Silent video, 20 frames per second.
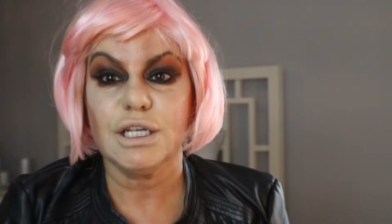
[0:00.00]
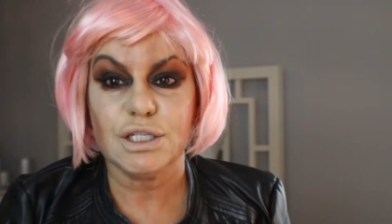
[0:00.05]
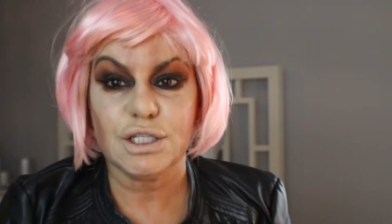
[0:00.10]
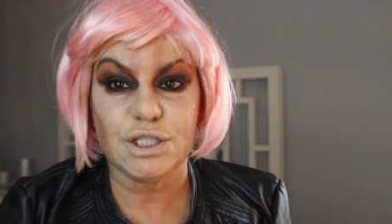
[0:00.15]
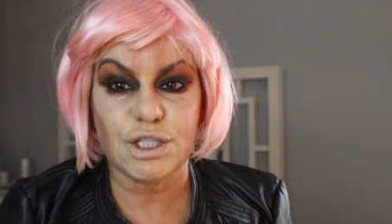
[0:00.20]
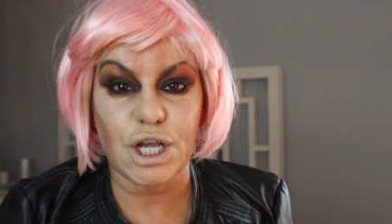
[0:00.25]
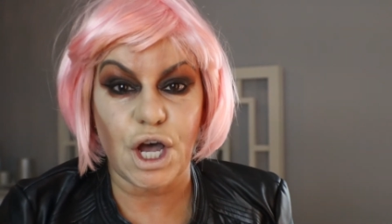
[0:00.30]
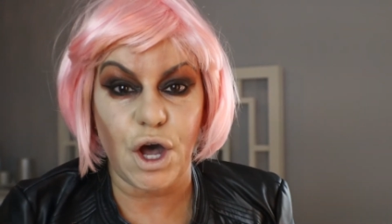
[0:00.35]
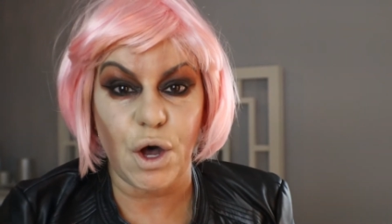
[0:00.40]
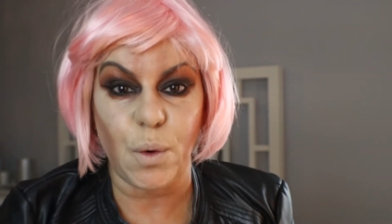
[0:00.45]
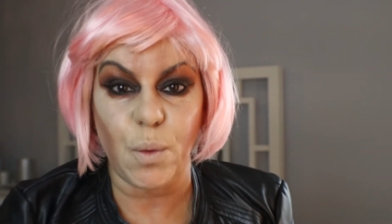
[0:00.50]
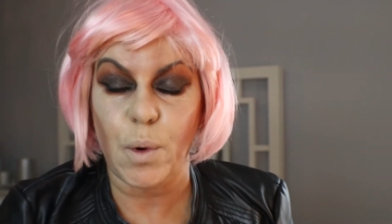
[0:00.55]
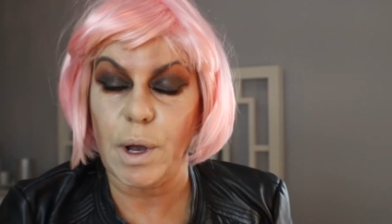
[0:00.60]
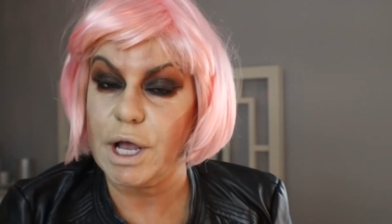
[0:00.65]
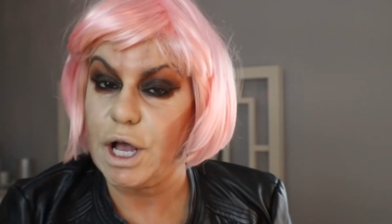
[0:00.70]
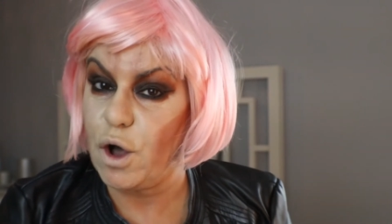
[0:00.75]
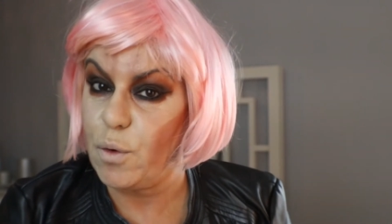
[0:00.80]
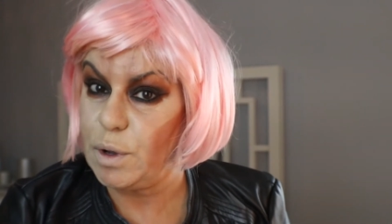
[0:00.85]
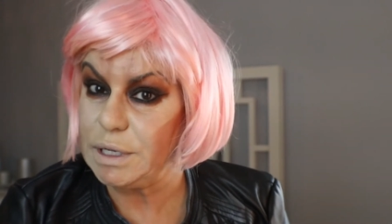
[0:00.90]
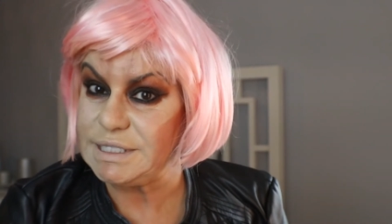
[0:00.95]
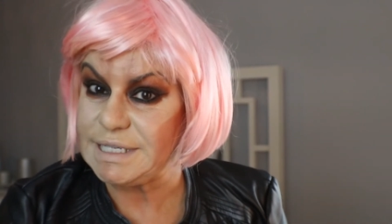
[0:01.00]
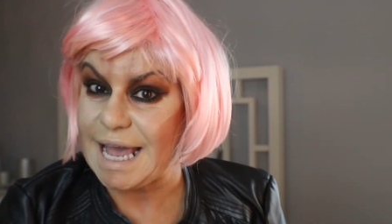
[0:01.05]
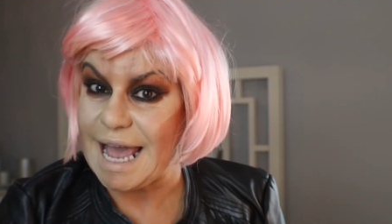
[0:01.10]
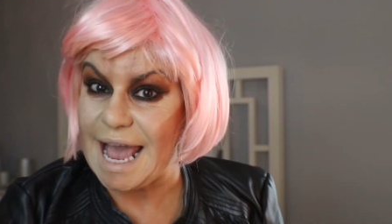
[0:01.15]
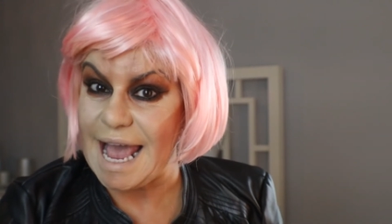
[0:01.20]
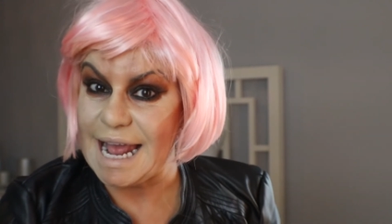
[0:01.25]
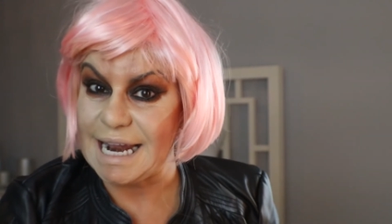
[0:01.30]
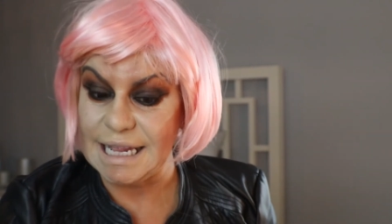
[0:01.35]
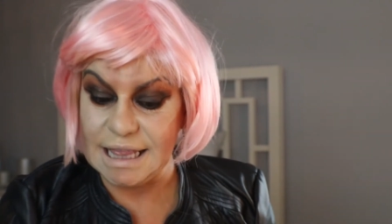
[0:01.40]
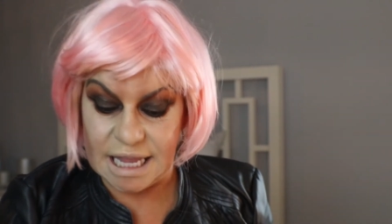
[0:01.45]
So we're going to
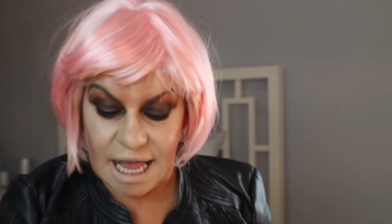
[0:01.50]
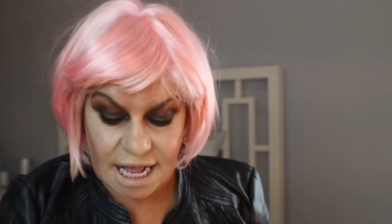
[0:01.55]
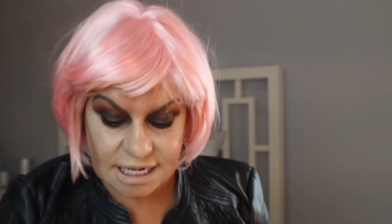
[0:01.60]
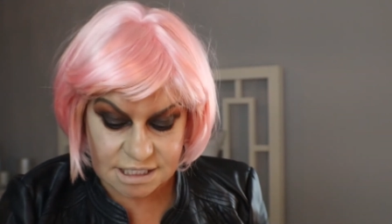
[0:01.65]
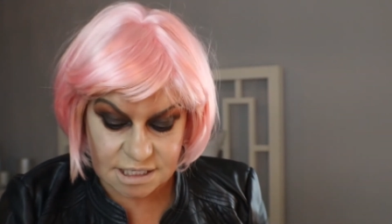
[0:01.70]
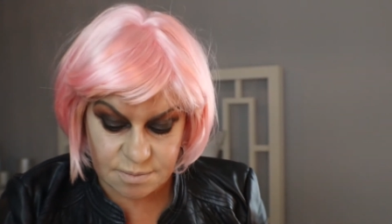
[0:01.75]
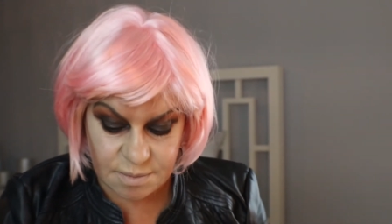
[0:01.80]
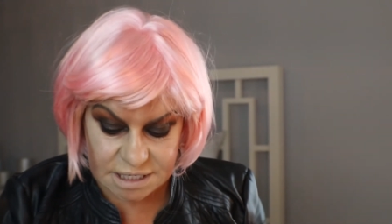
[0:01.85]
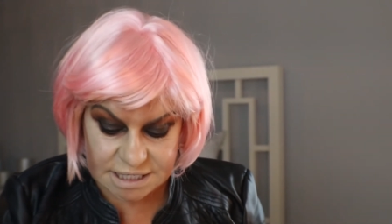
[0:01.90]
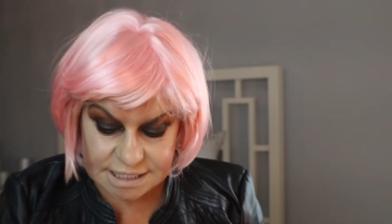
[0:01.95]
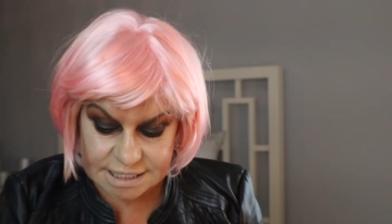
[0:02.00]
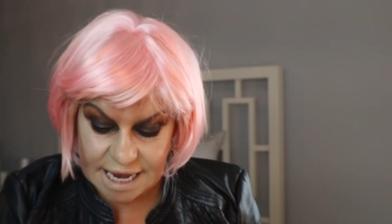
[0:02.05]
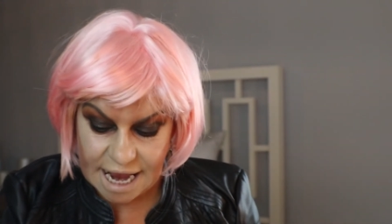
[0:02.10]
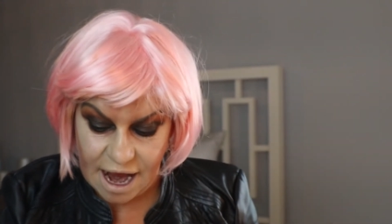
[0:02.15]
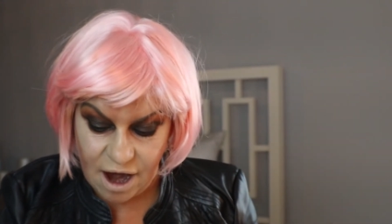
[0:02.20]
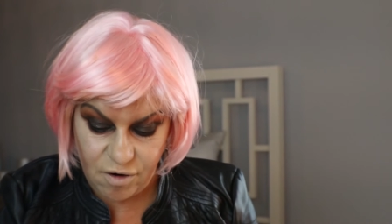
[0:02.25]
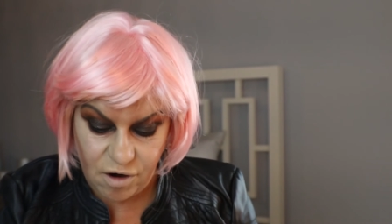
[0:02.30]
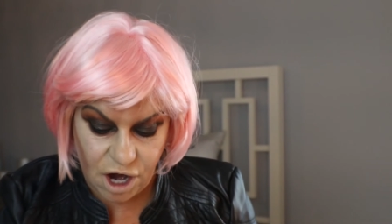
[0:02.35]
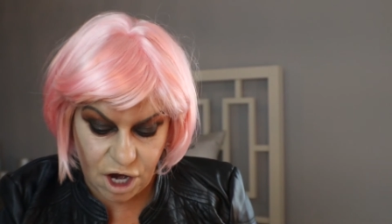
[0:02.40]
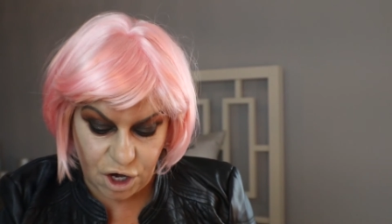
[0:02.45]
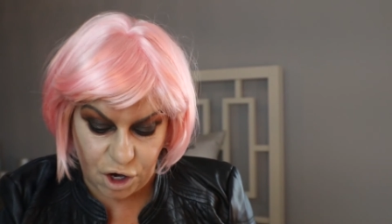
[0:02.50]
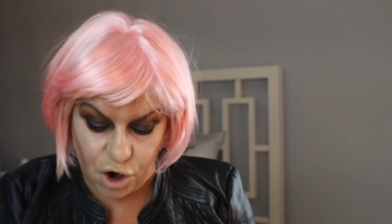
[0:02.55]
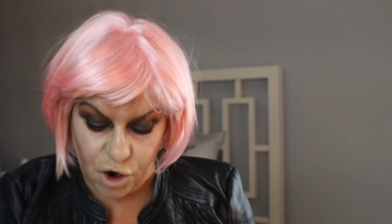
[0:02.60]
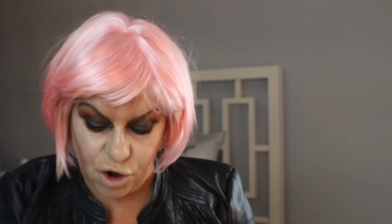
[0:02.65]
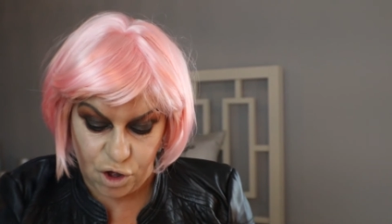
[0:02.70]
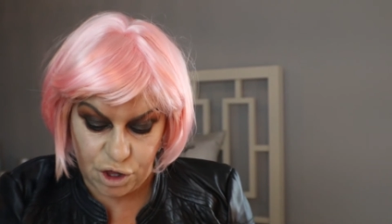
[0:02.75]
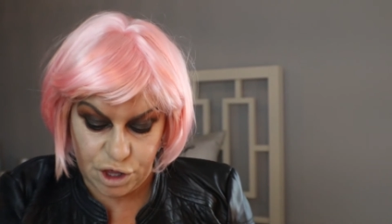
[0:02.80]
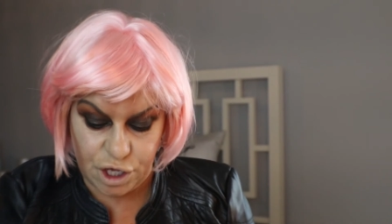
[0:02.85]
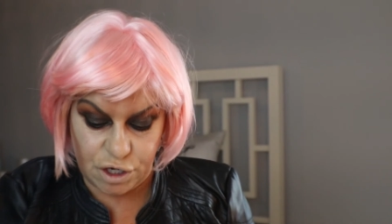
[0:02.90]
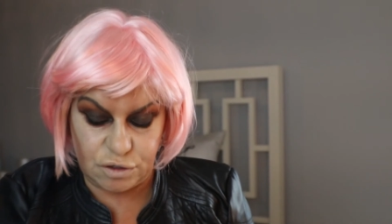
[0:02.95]
add lots of mascara,
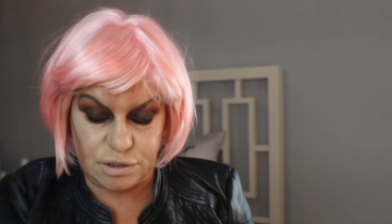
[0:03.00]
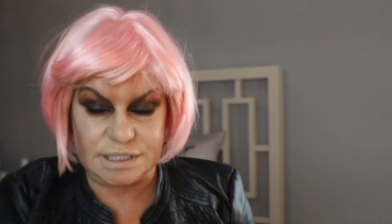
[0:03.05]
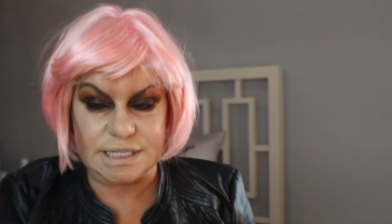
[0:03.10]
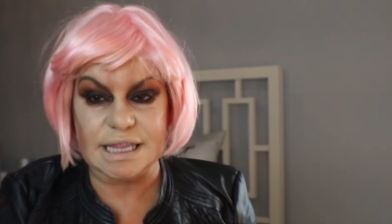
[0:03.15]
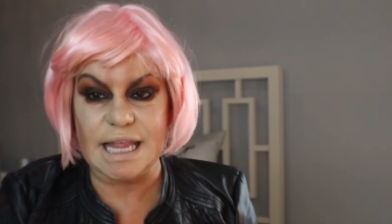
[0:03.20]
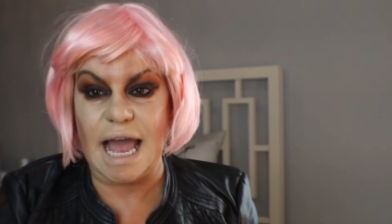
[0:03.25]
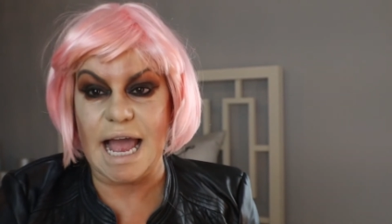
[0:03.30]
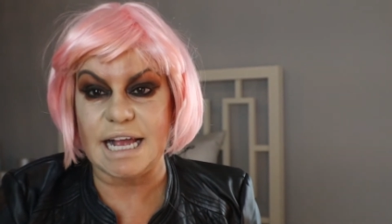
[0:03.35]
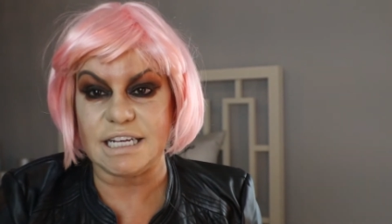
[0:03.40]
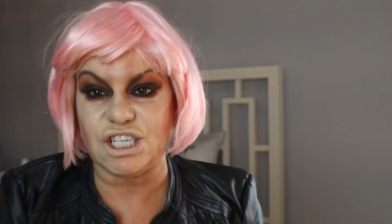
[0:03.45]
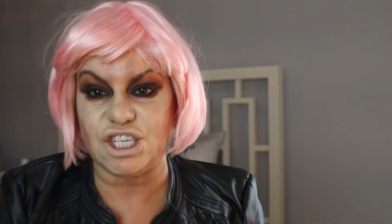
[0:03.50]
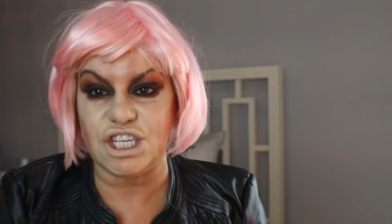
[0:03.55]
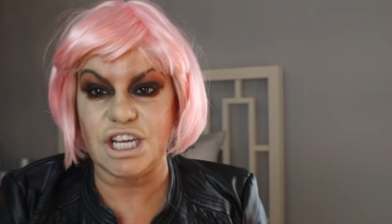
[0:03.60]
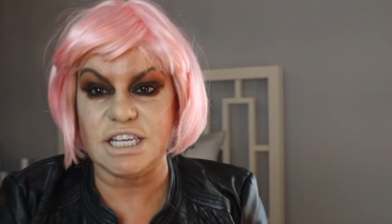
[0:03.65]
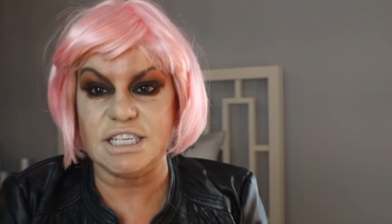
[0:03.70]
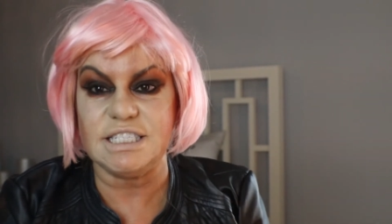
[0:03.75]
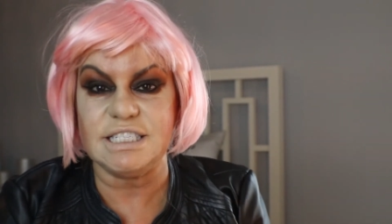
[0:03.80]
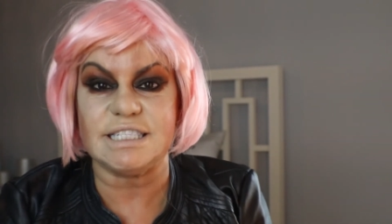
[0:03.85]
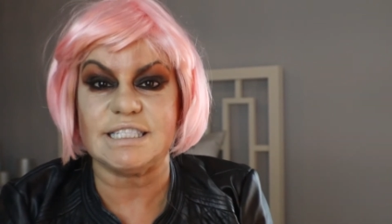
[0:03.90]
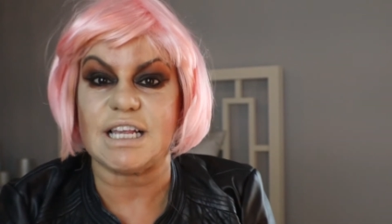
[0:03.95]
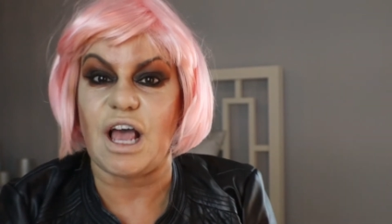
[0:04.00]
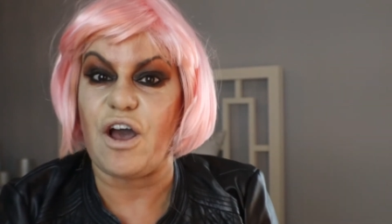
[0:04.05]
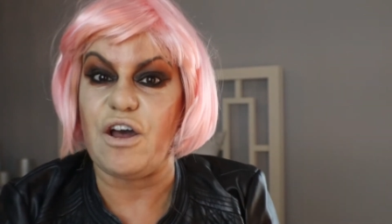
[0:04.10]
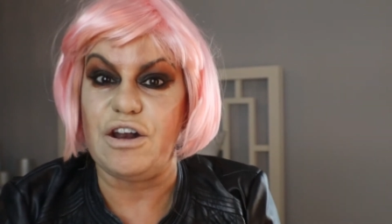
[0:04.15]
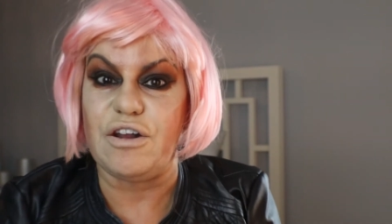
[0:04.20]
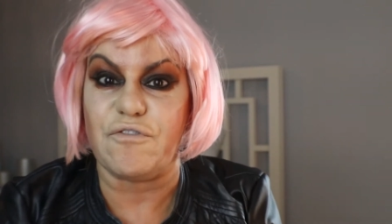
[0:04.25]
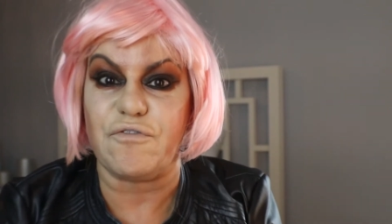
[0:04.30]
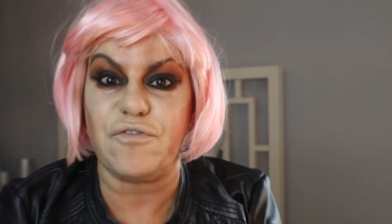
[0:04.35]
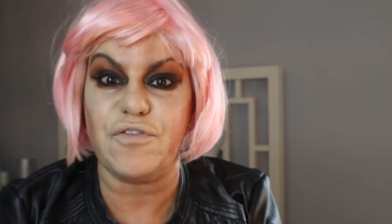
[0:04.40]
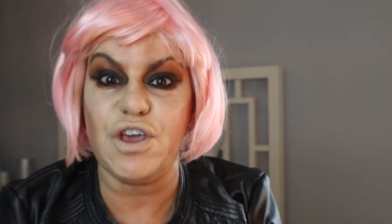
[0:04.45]
curl those lashes,
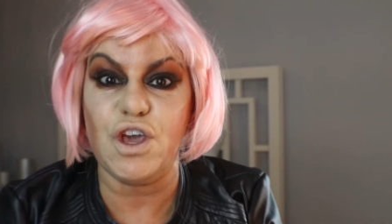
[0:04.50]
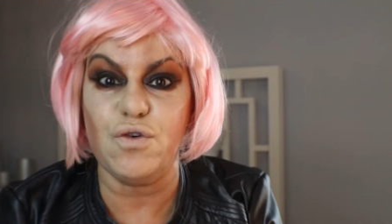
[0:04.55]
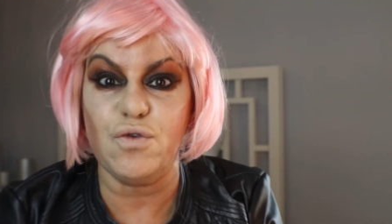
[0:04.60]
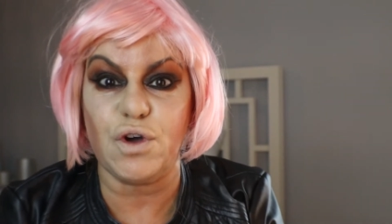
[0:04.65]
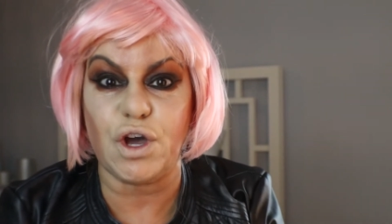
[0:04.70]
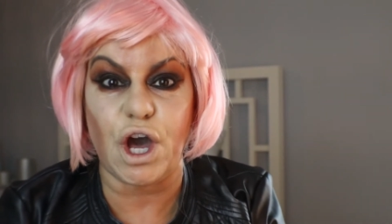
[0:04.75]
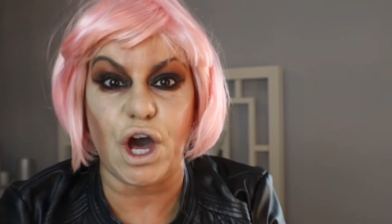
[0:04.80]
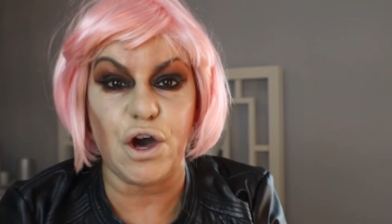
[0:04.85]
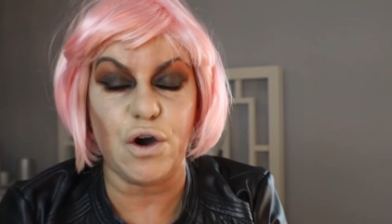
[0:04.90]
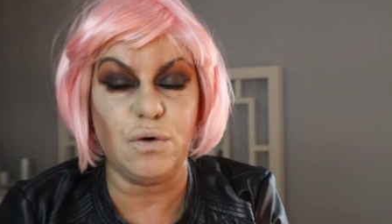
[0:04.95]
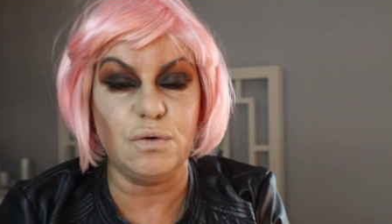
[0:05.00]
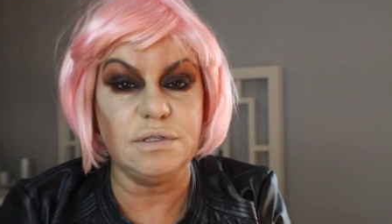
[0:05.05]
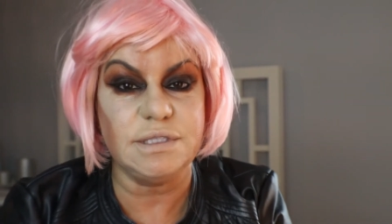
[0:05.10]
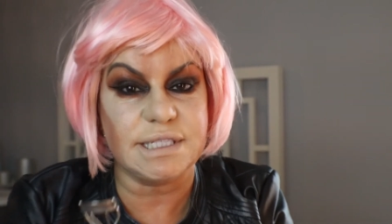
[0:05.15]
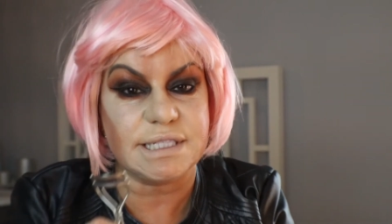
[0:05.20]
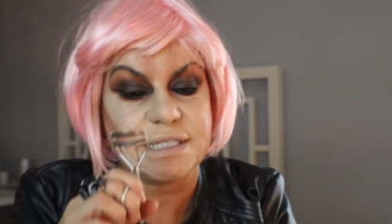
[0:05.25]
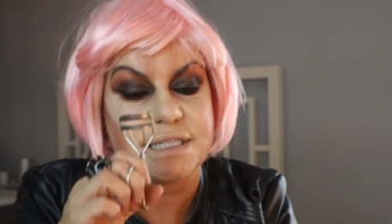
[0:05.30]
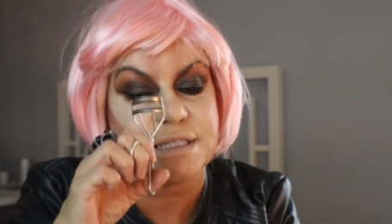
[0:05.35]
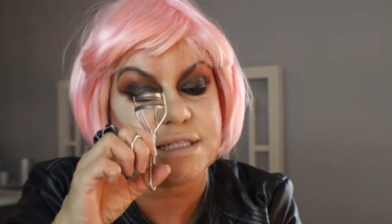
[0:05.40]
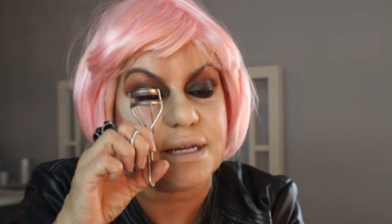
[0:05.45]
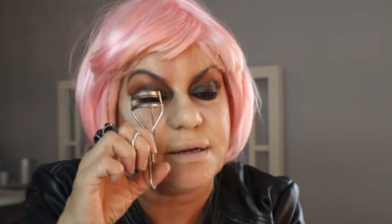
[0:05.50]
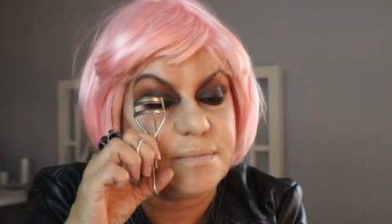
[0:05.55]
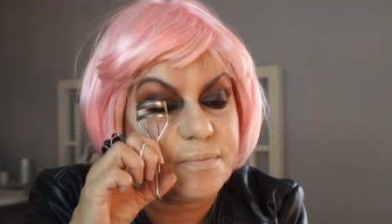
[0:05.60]
and a few coats